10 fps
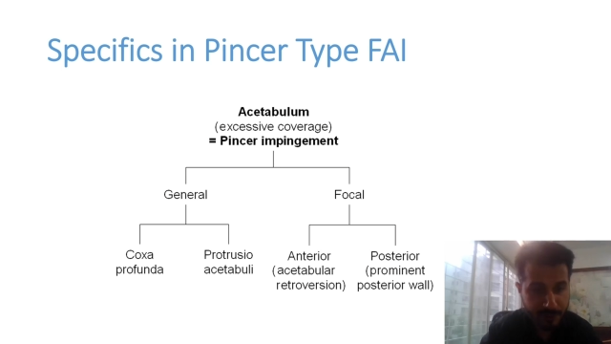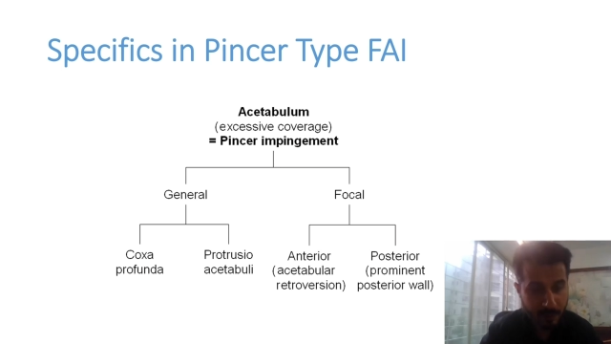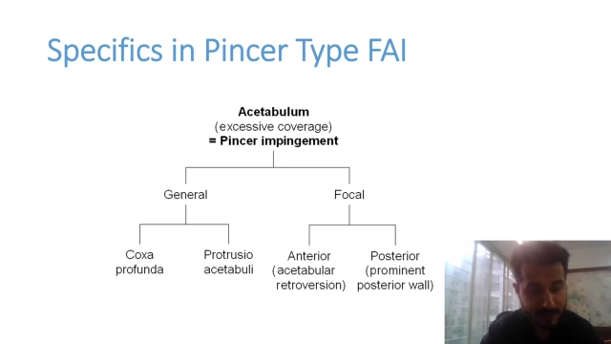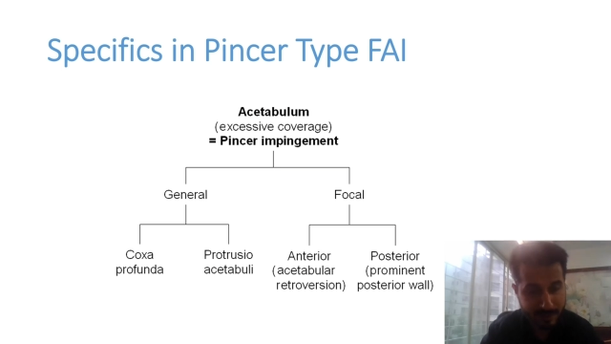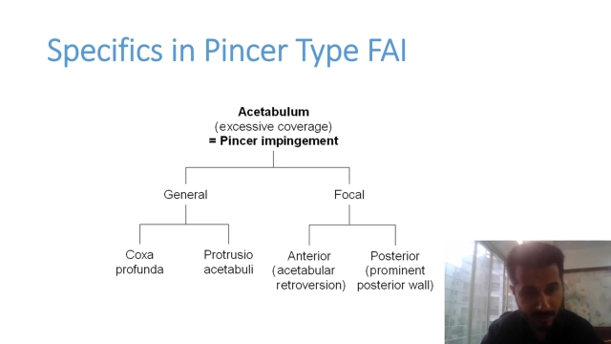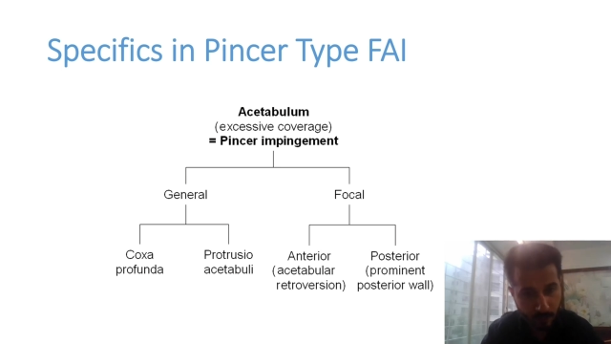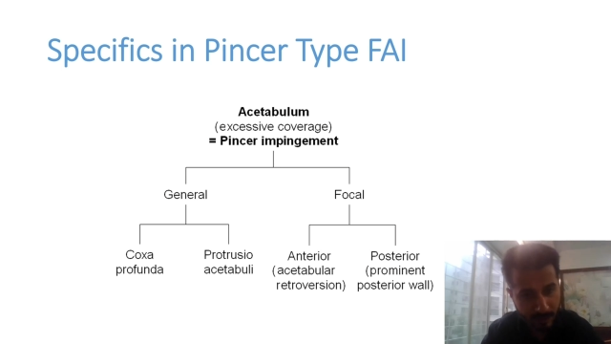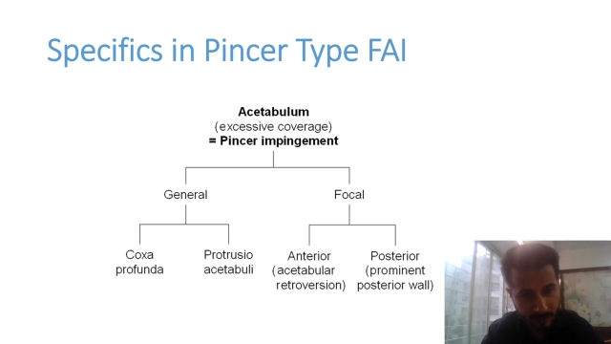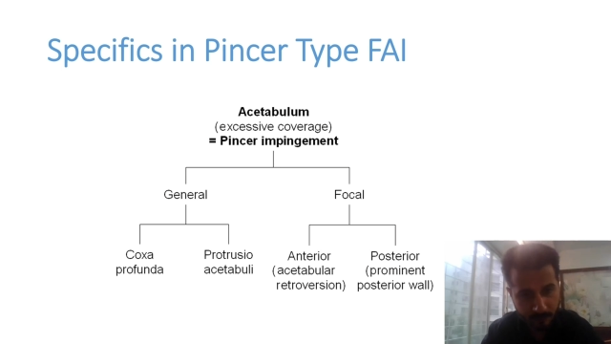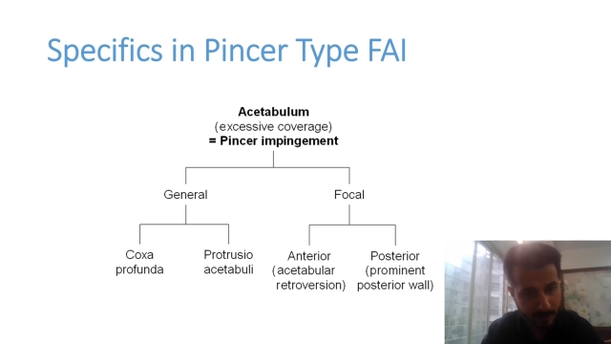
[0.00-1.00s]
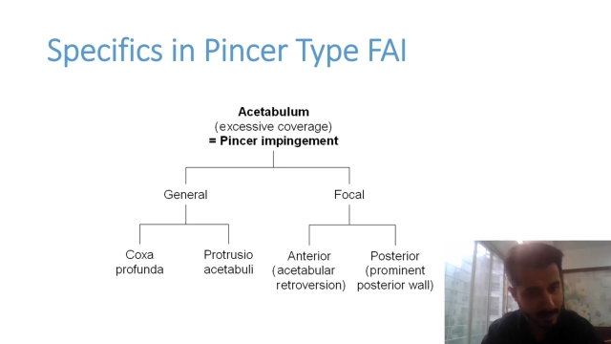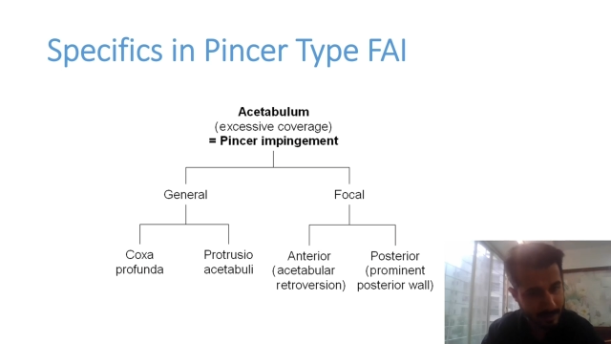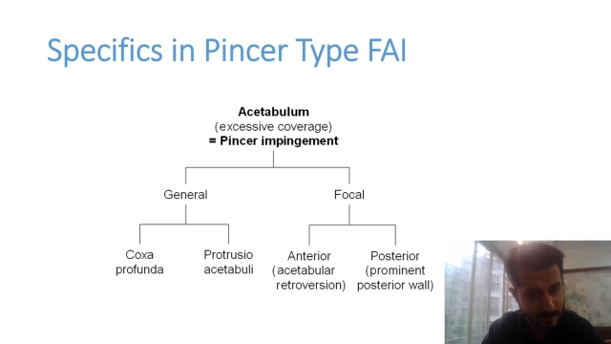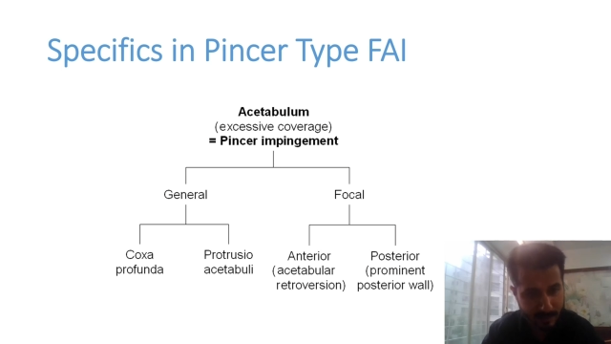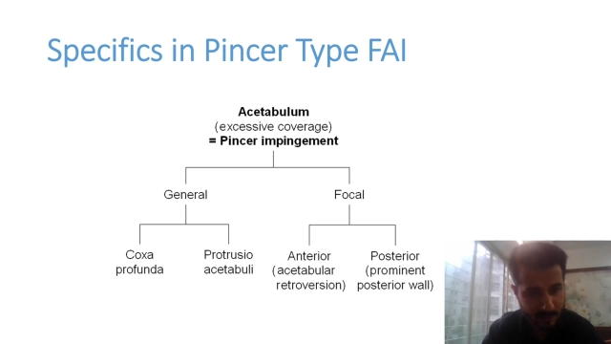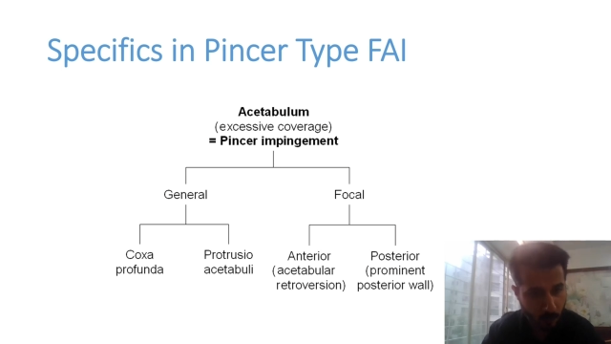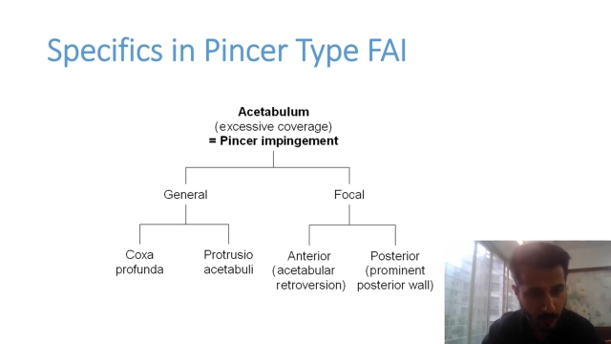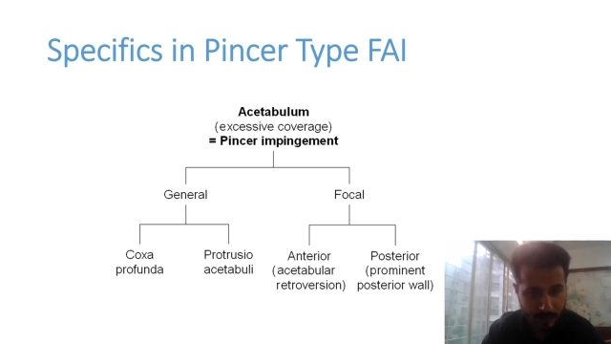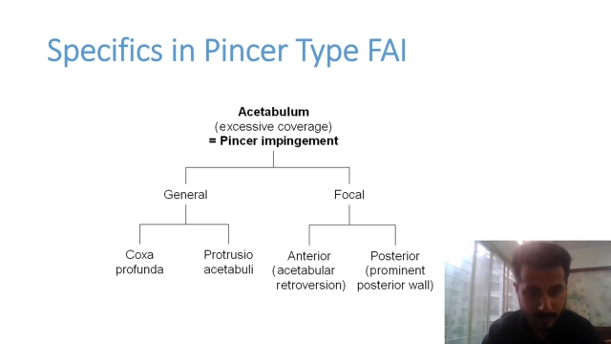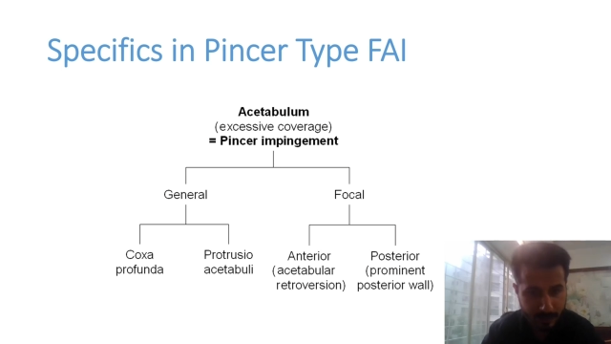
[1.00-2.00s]
acetabuli. We'll discuss what
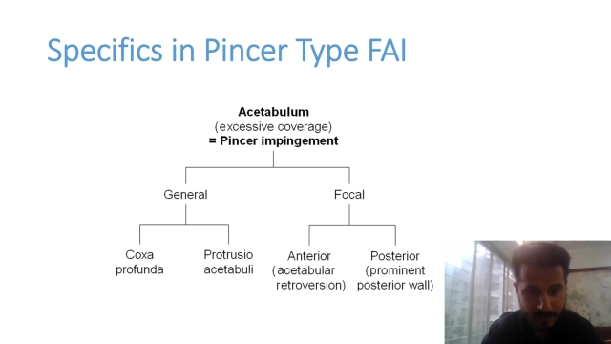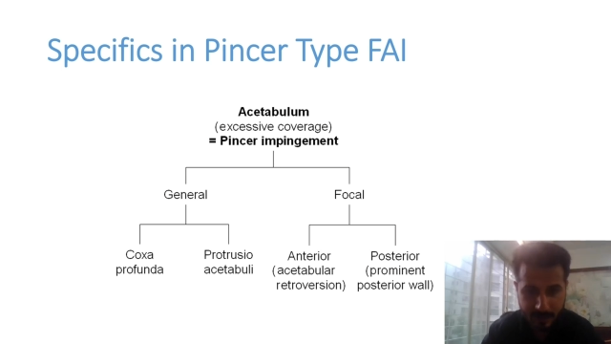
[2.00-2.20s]
these